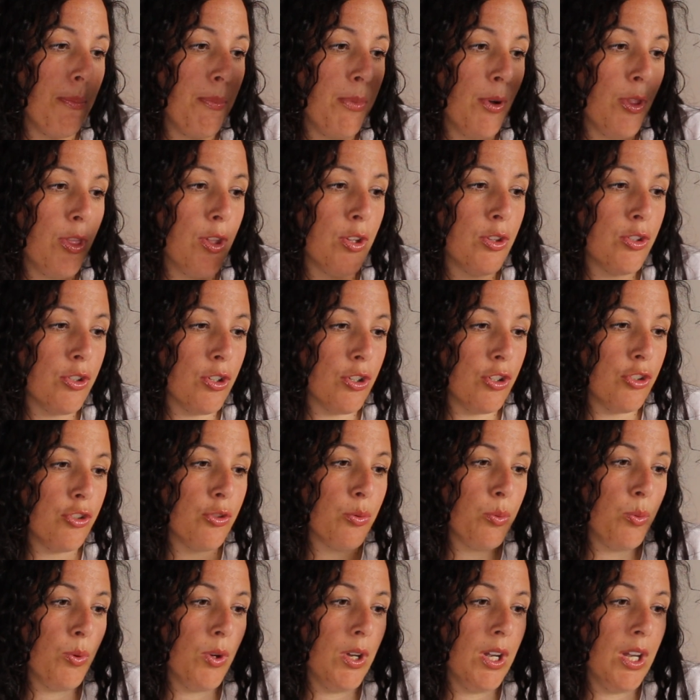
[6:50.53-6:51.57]
But the
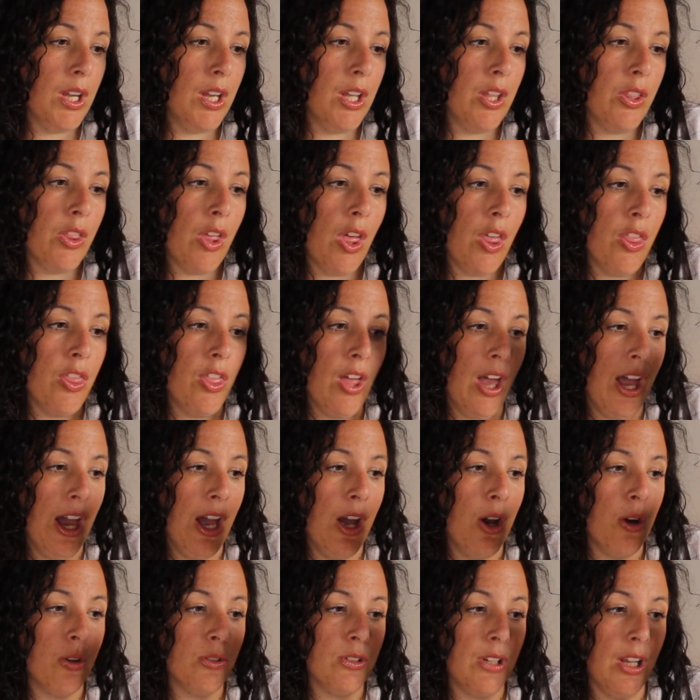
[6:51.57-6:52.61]
touch with the
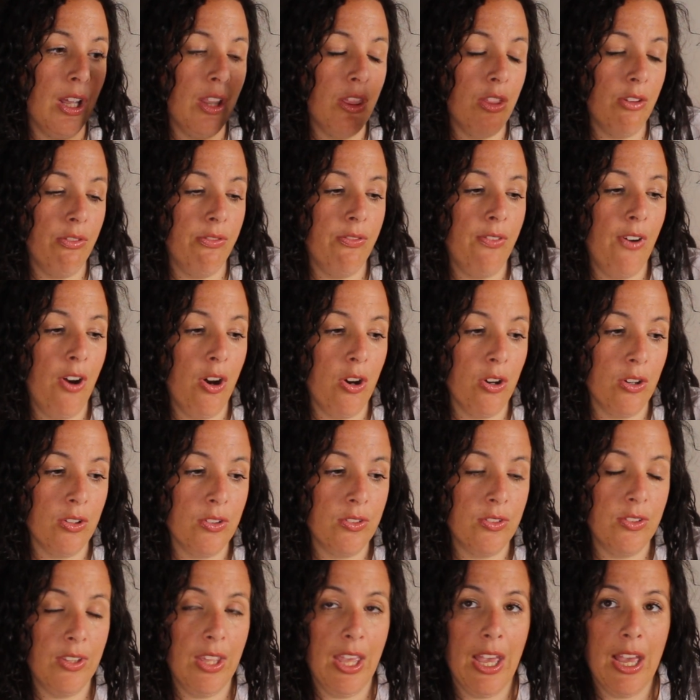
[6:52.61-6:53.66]
Hound and the
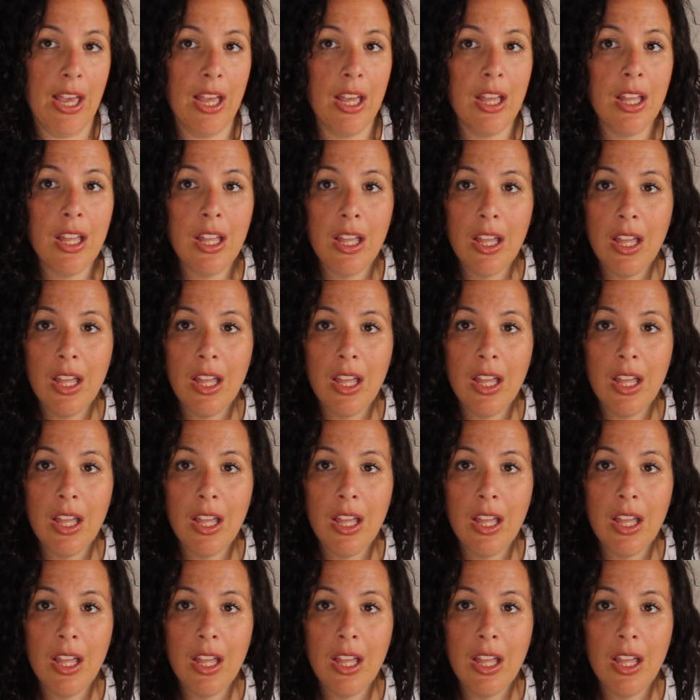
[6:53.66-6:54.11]
Fox, yeah.